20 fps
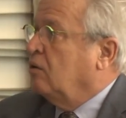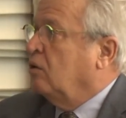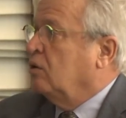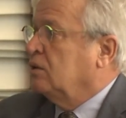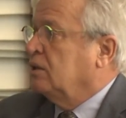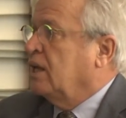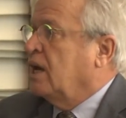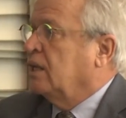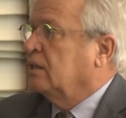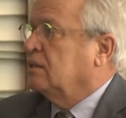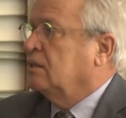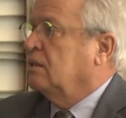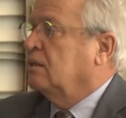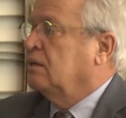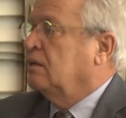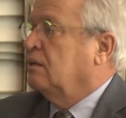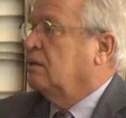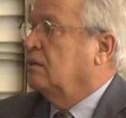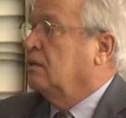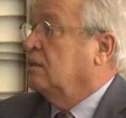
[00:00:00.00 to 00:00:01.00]
All that
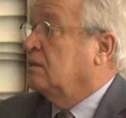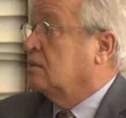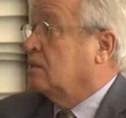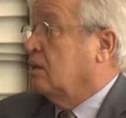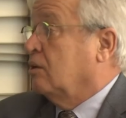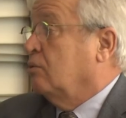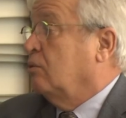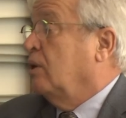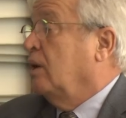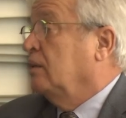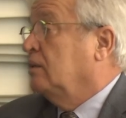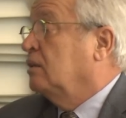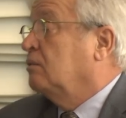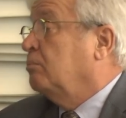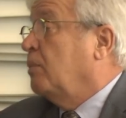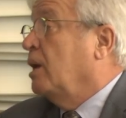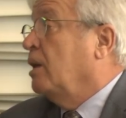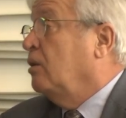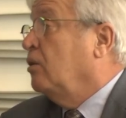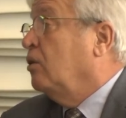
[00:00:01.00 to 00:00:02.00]
is
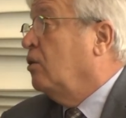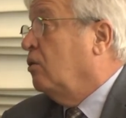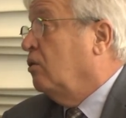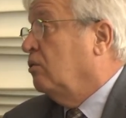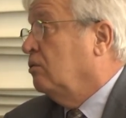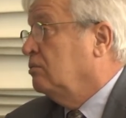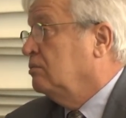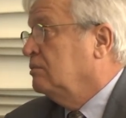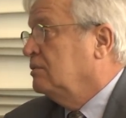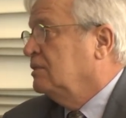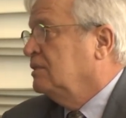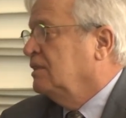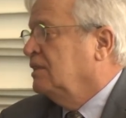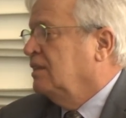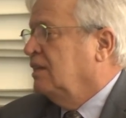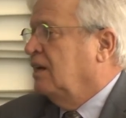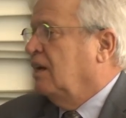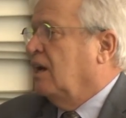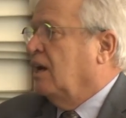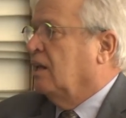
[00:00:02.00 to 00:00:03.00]
regulated by law.
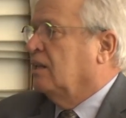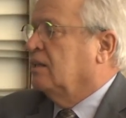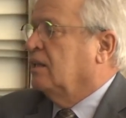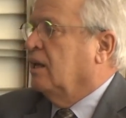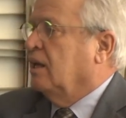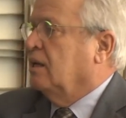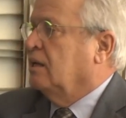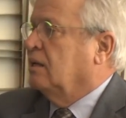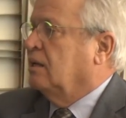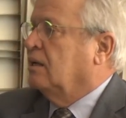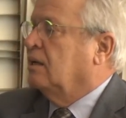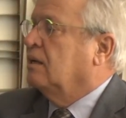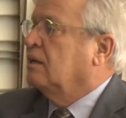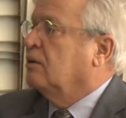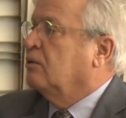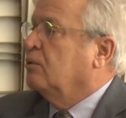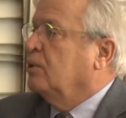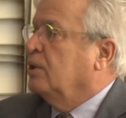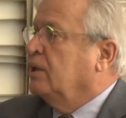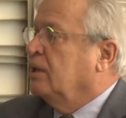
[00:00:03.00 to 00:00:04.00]
And then
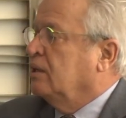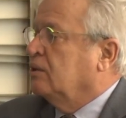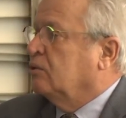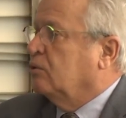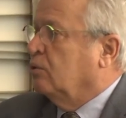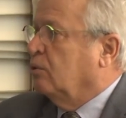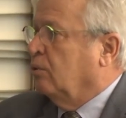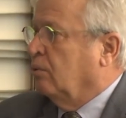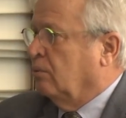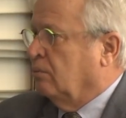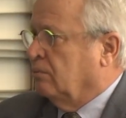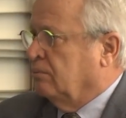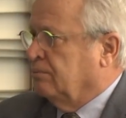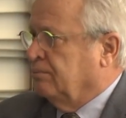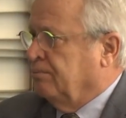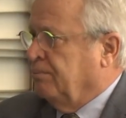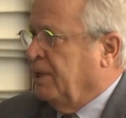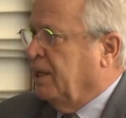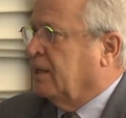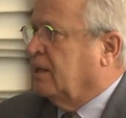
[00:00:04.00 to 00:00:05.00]
we need to
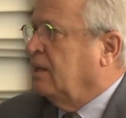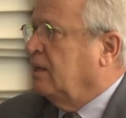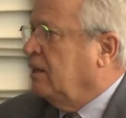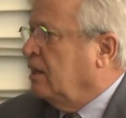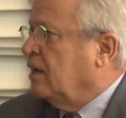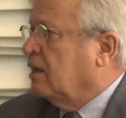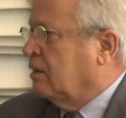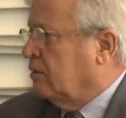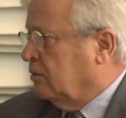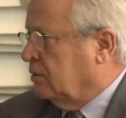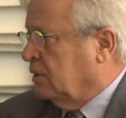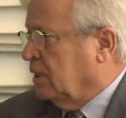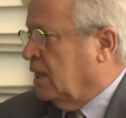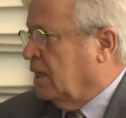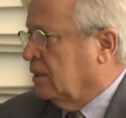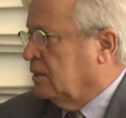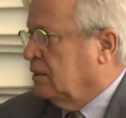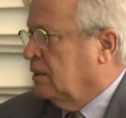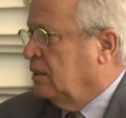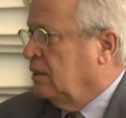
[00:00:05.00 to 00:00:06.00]
be clear on
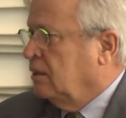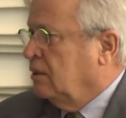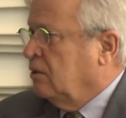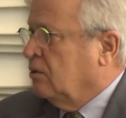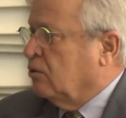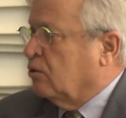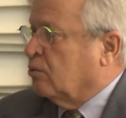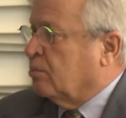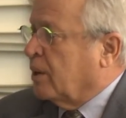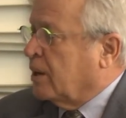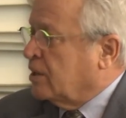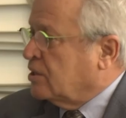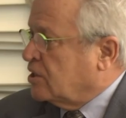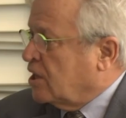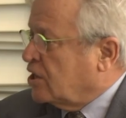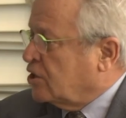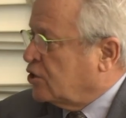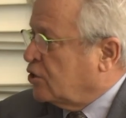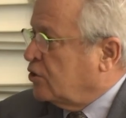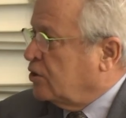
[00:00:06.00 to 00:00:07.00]
that.
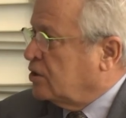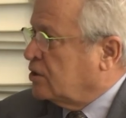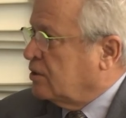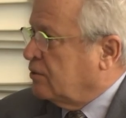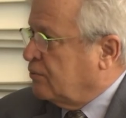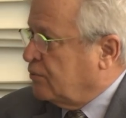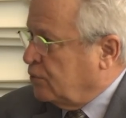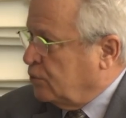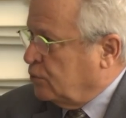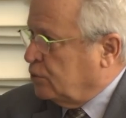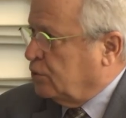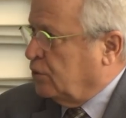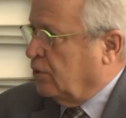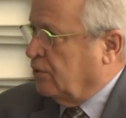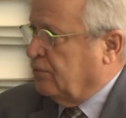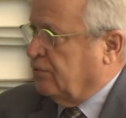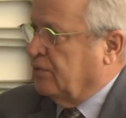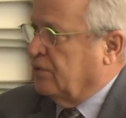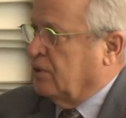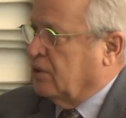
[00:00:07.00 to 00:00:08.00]
Urbanization is the fruit
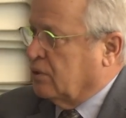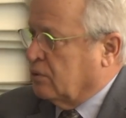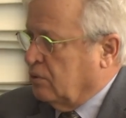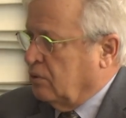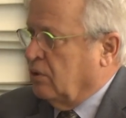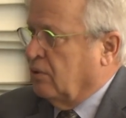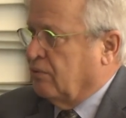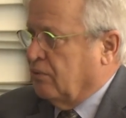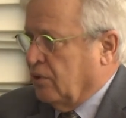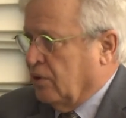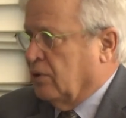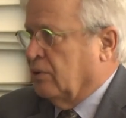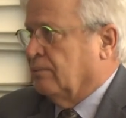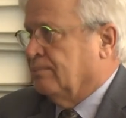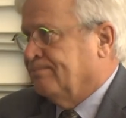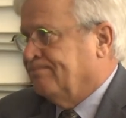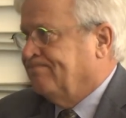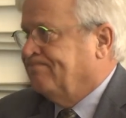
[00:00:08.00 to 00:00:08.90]
of the rule of law.